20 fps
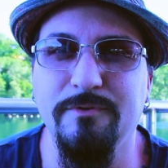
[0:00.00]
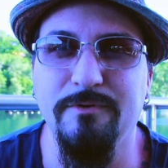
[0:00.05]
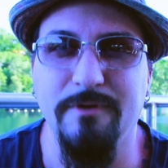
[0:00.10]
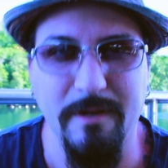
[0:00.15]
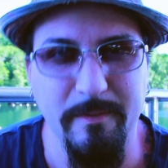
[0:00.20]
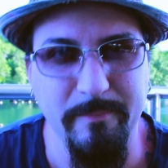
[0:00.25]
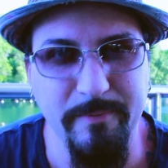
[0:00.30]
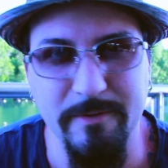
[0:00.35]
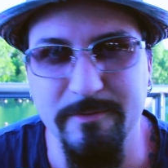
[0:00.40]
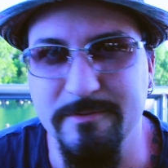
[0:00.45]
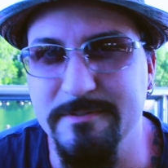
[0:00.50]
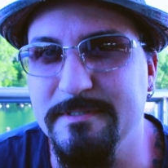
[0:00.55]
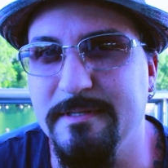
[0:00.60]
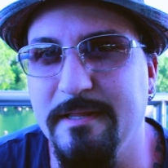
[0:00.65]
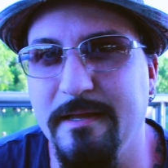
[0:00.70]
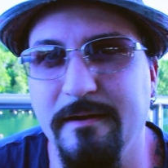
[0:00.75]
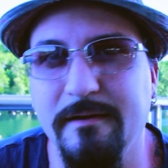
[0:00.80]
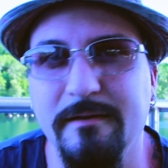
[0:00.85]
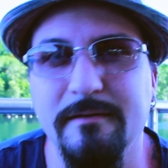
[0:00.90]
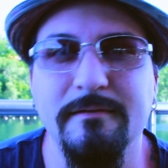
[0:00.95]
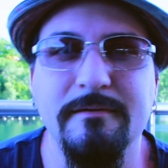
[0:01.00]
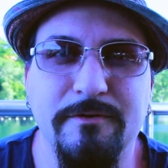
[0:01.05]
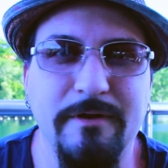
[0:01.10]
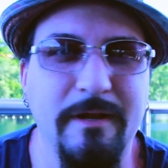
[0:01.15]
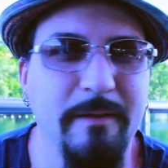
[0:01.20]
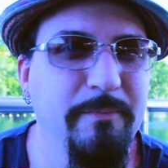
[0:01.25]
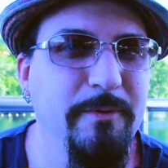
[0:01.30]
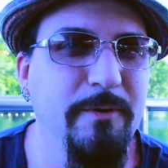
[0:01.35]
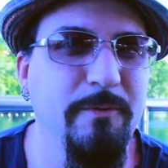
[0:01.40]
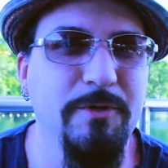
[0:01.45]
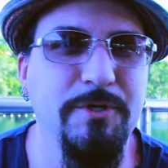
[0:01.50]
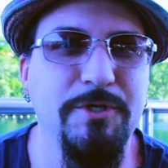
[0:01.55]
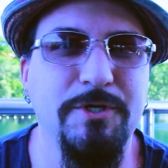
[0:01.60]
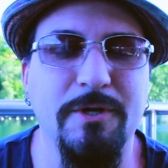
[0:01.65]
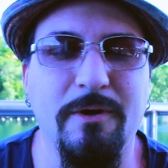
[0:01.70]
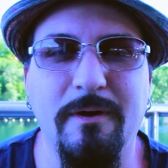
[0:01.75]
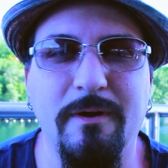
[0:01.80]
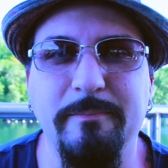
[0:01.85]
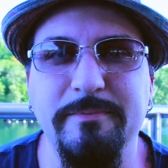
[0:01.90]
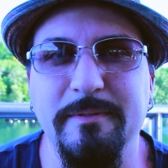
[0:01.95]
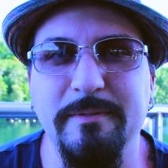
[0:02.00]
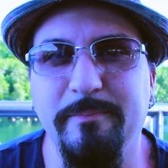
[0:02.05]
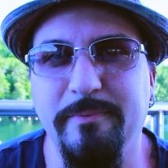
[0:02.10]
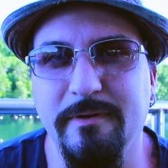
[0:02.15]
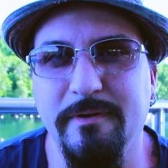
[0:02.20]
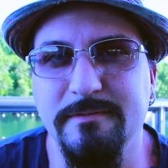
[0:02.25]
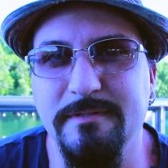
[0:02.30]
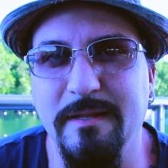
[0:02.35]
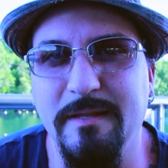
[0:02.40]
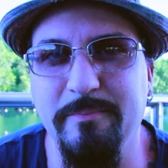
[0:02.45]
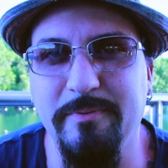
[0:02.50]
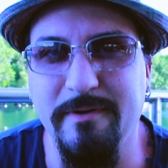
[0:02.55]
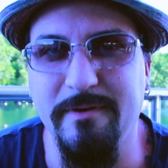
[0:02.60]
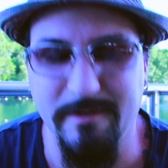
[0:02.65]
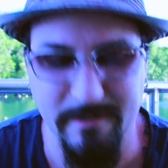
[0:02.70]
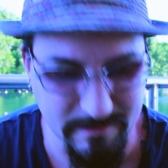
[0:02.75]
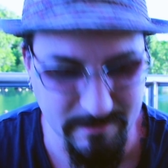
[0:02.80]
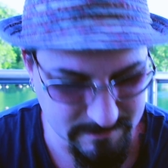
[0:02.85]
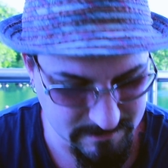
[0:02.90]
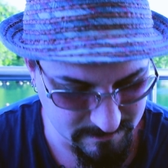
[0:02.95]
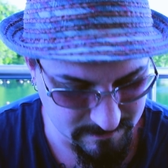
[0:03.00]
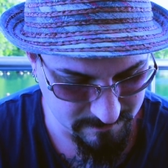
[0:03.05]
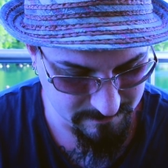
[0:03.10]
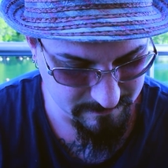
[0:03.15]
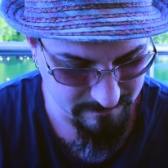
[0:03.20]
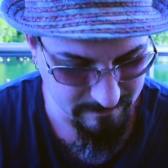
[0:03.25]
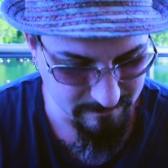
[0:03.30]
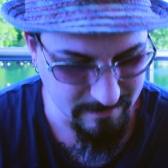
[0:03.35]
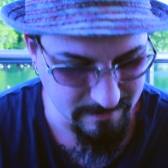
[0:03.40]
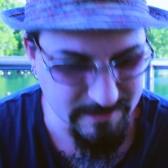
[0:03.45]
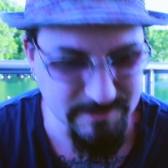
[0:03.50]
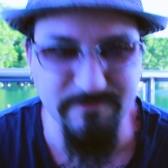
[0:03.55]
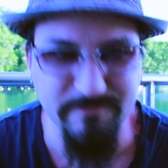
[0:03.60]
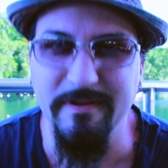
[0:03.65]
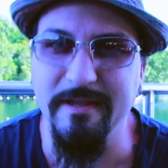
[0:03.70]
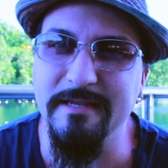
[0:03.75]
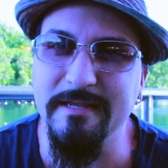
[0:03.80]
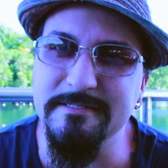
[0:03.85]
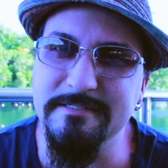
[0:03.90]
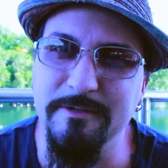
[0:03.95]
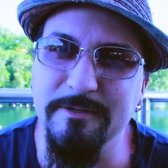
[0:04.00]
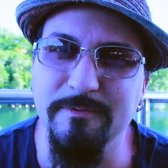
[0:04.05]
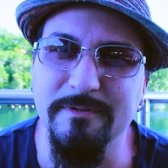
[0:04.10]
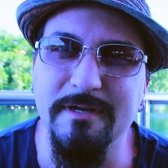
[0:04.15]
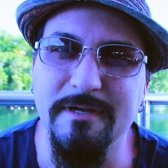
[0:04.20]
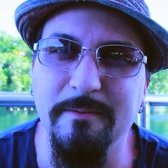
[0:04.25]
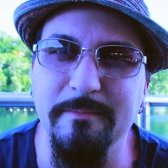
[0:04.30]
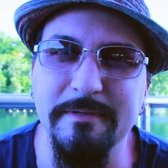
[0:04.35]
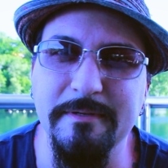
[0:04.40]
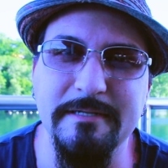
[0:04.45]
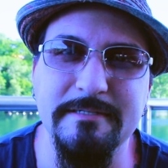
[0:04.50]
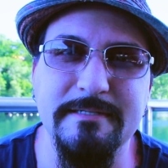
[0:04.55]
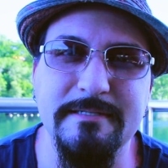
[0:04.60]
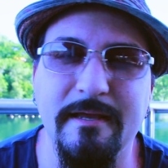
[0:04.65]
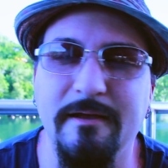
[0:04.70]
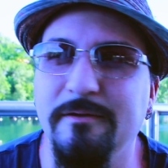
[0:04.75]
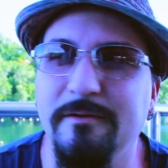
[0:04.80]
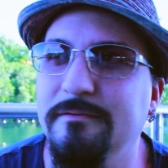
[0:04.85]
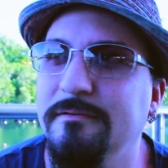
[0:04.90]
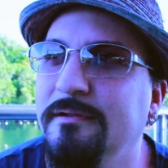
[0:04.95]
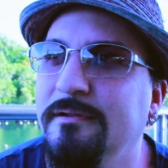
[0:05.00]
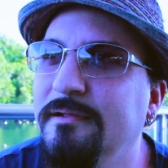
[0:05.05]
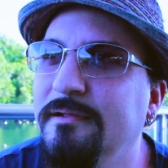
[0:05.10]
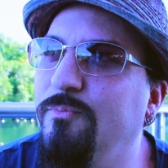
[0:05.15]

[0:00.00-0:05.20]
Grampy was there. Grampy would show up to birthday parties. In Las Vegas, he would come into town.